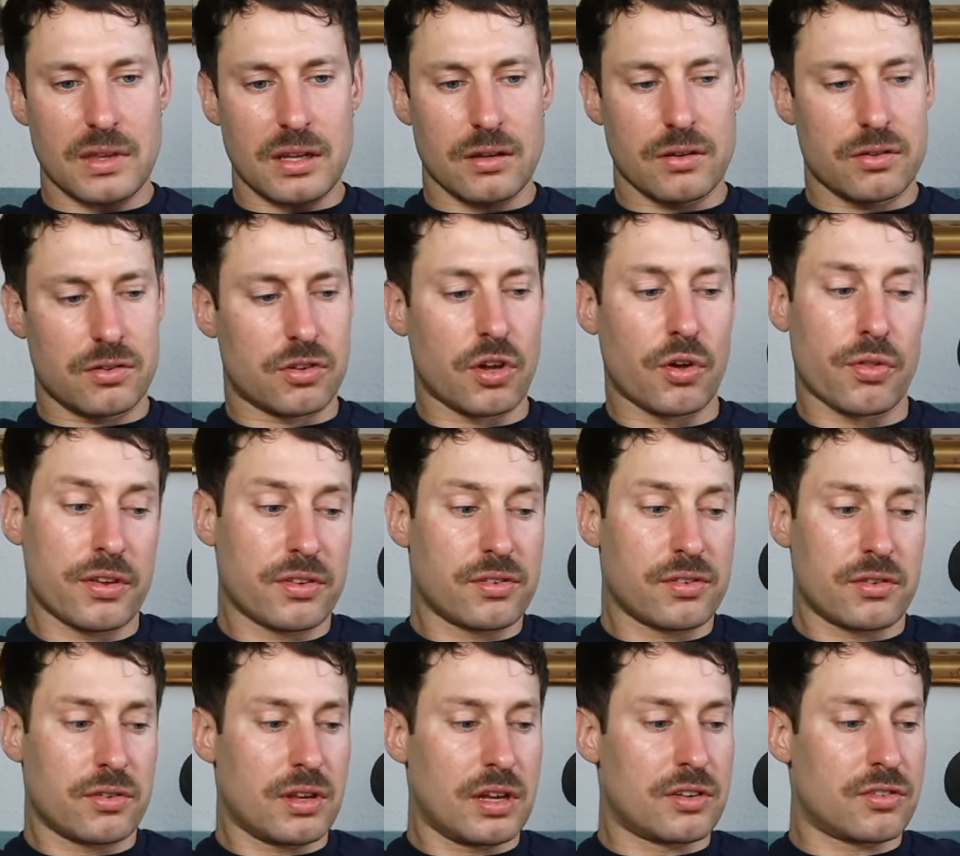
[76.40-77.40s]
So this
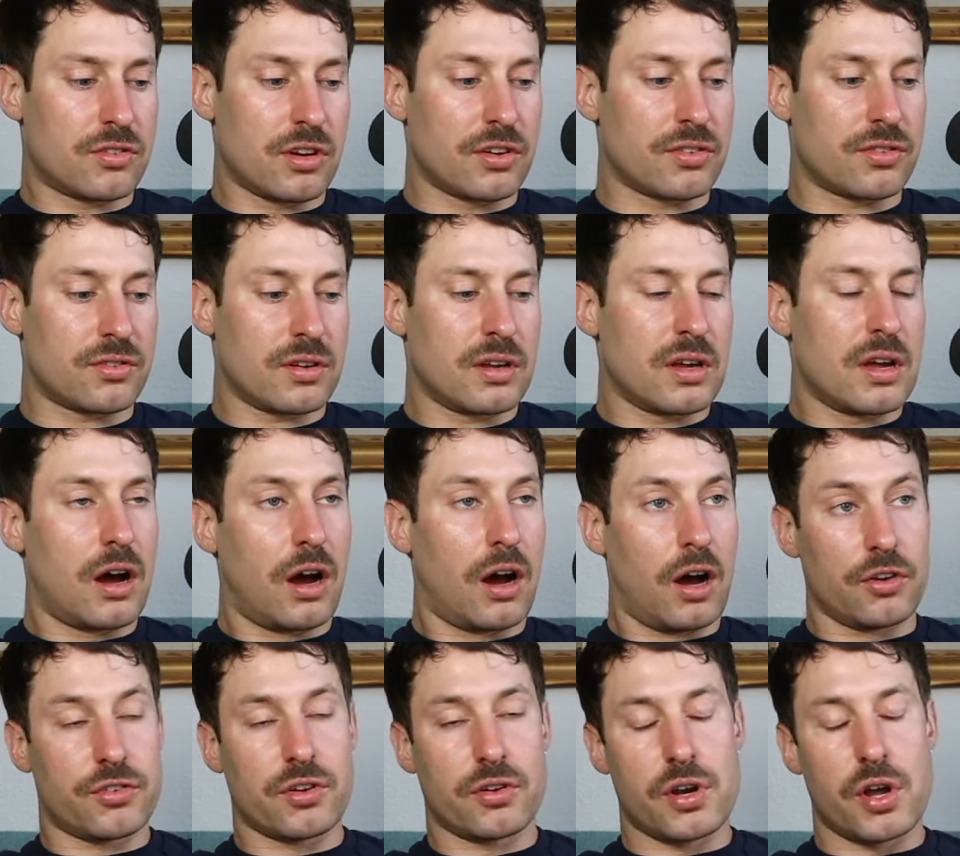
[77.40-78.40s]
is it's just
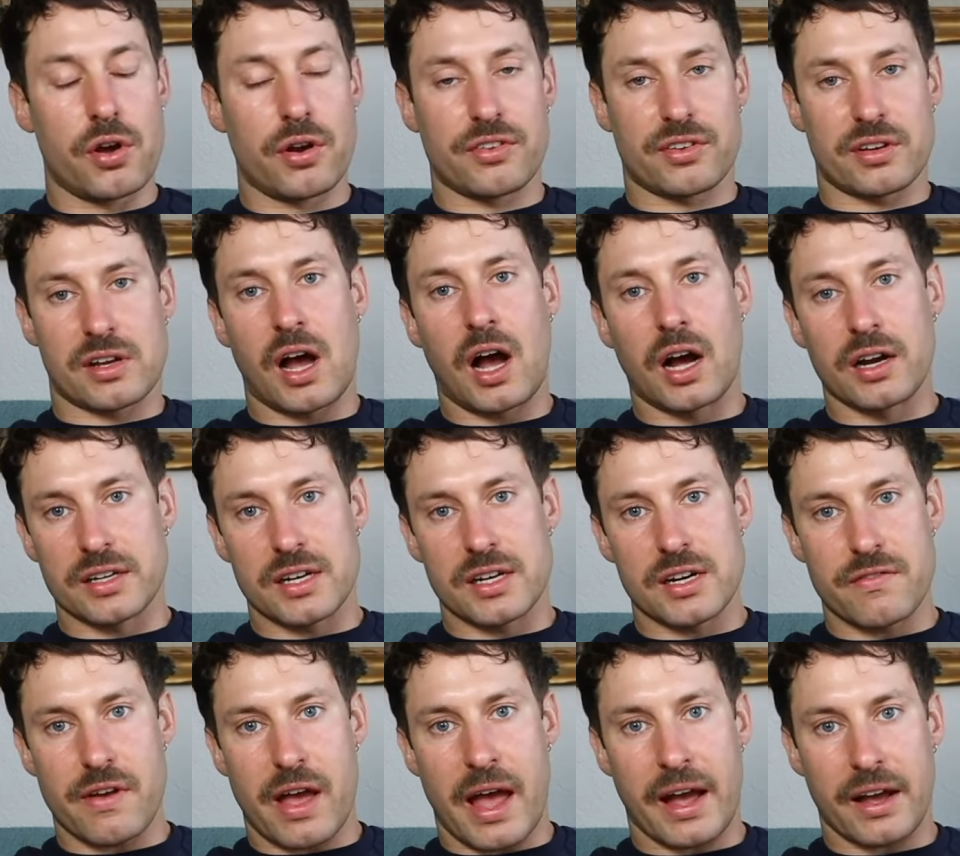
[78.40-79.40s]
also known as a cognitive
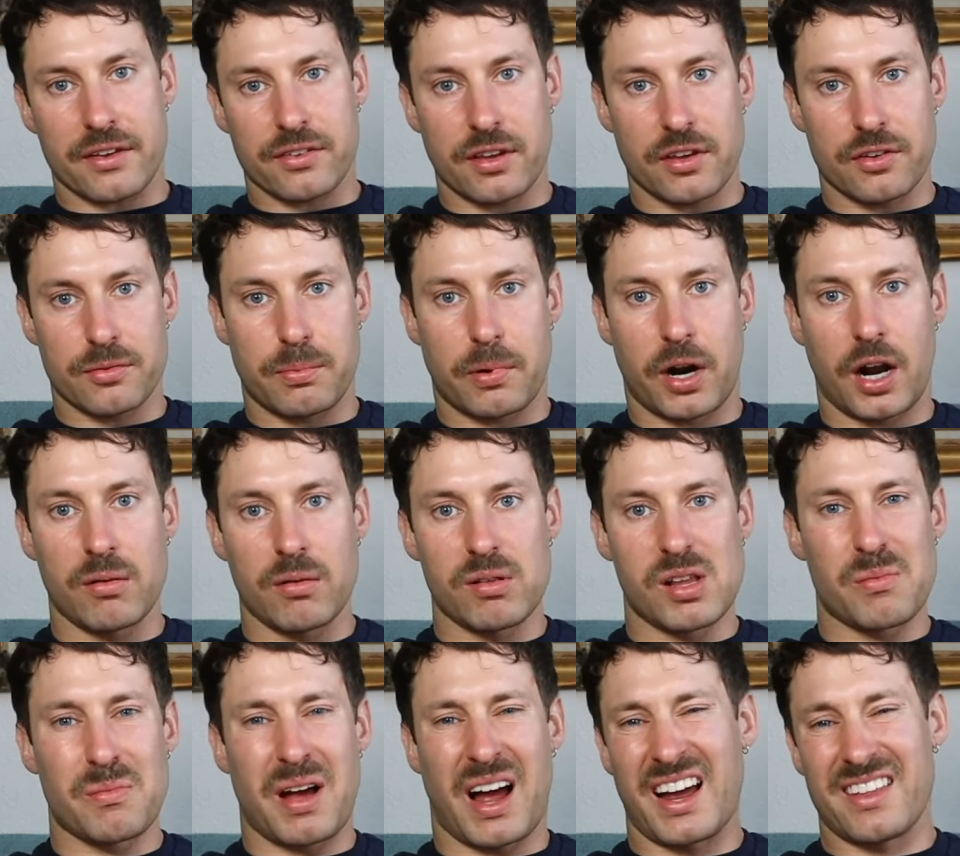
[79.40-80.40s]
access
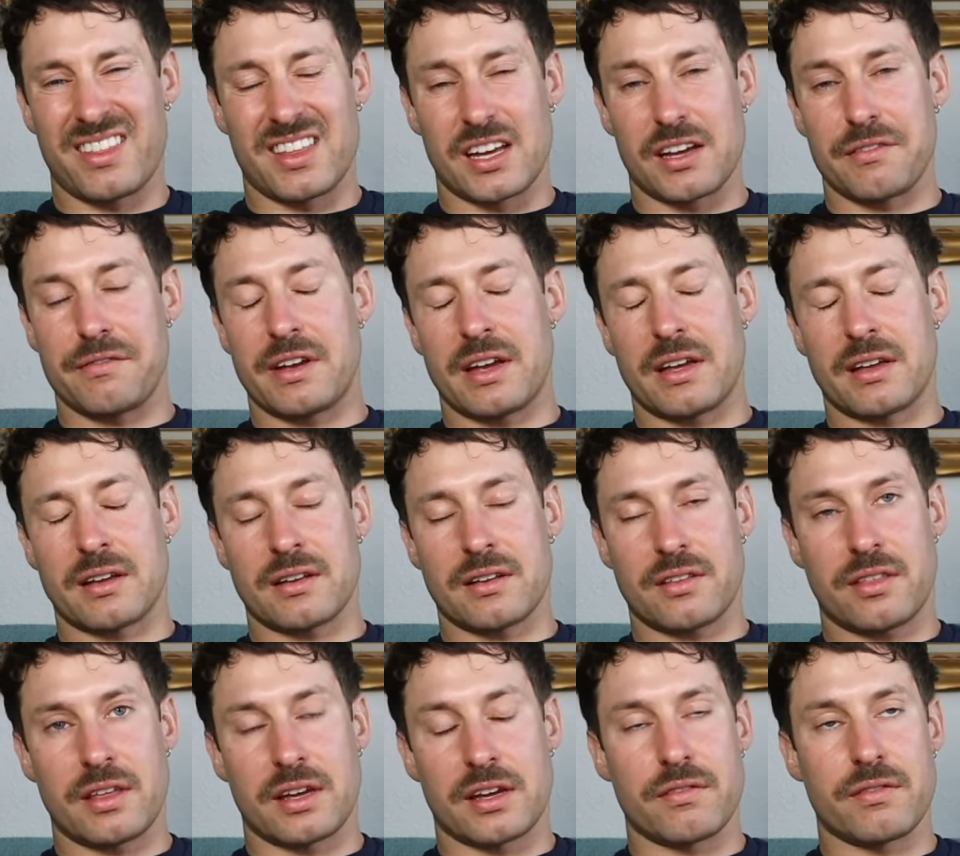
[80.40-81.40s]
problem. I think of it
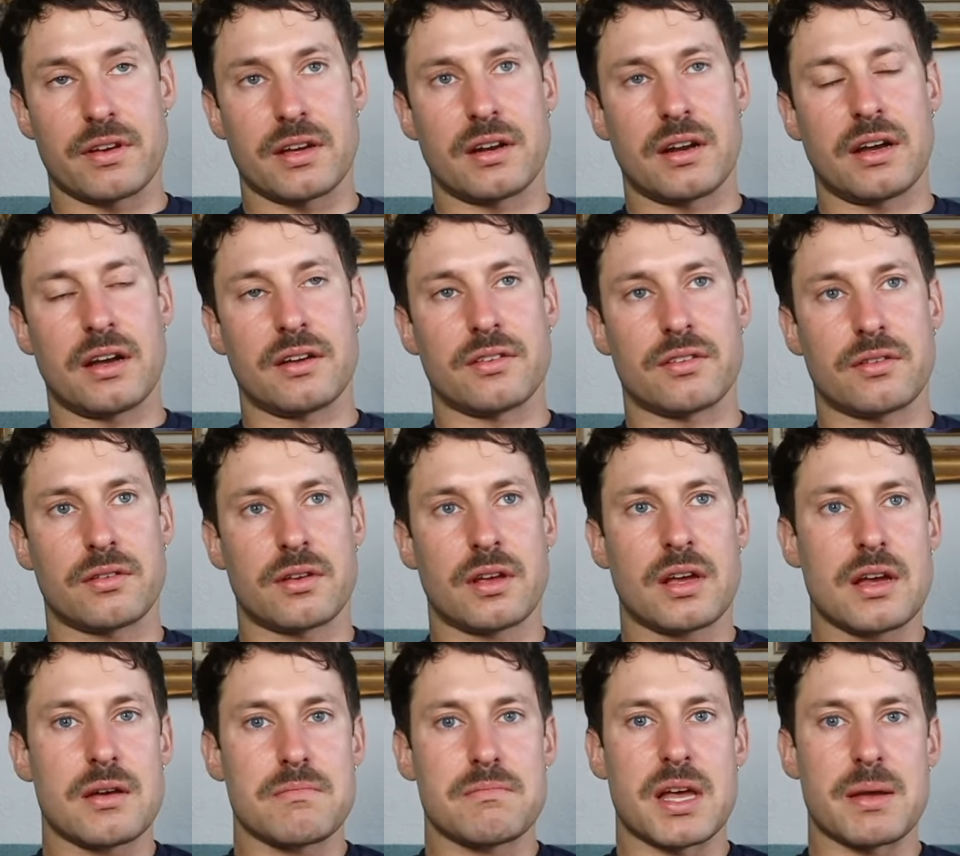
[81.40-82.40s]
think of it as
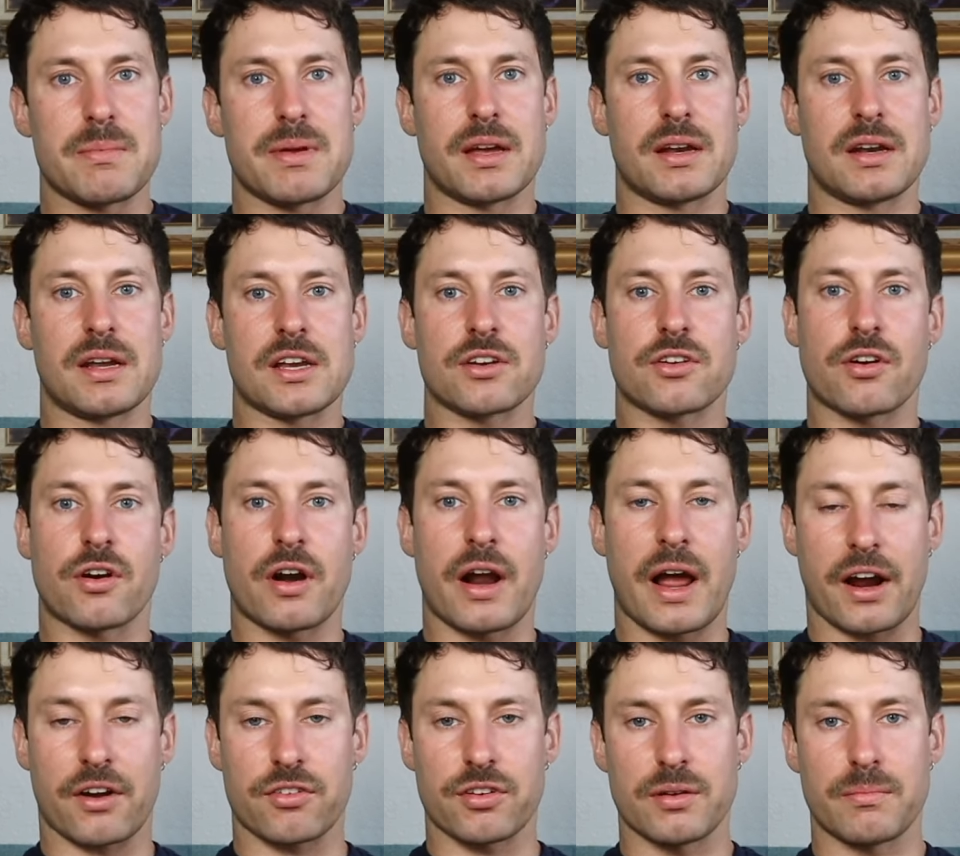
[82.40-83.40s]
maybe an
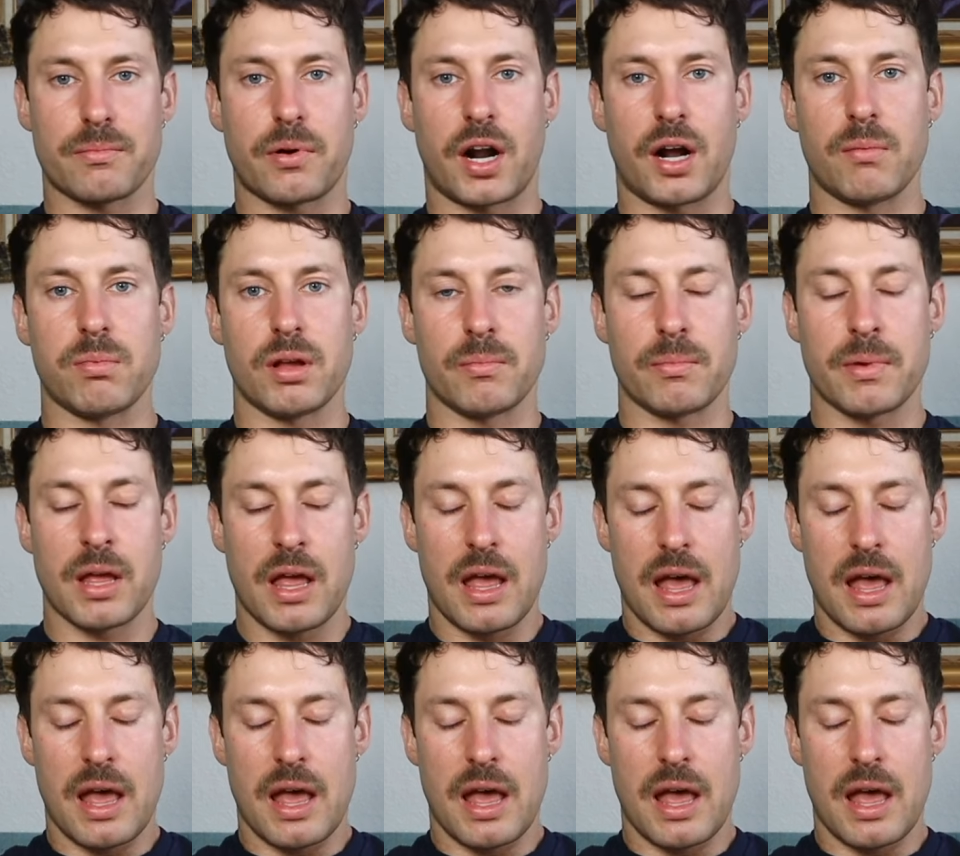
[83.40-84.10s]
interaction problem.